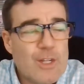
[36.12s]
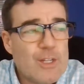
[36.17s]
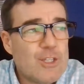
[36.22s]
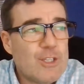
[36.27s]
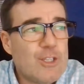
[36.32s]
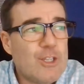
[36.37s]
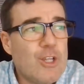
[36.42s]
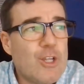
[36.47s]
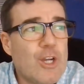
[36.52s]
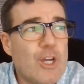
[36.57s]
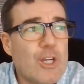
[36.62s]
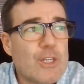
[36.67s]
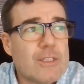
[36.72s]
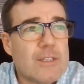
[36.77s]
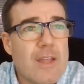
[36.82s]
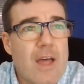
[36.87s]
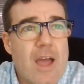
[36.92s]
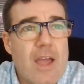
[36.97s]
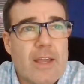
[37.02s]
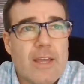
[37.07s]
looked
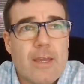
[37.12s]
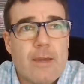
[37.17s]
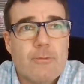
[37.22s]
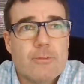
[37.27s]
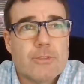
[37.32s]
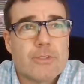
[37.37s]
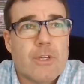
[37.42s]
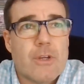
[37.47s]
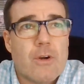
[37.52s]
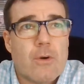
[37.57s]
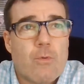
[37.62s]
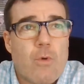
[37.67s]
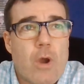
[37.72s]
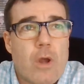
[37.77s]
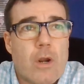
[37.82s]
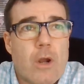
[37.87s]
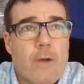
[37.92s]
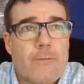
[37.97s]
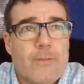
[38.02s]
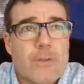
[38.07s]
like it was going to
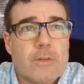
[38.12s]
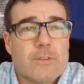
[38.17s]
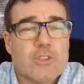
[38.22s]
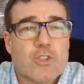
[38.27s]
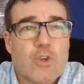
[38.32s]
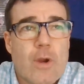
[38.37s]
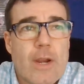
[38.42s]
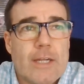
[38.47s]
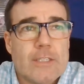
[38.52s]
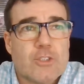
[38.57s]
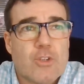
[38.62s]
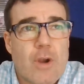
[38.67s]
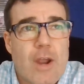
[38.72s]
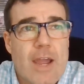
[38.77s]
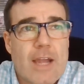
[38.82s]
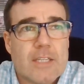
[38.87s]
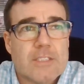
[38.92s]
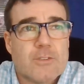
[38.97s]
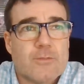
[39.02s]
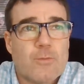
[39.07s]
run off the train
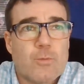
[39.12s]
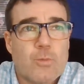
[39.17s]
tracks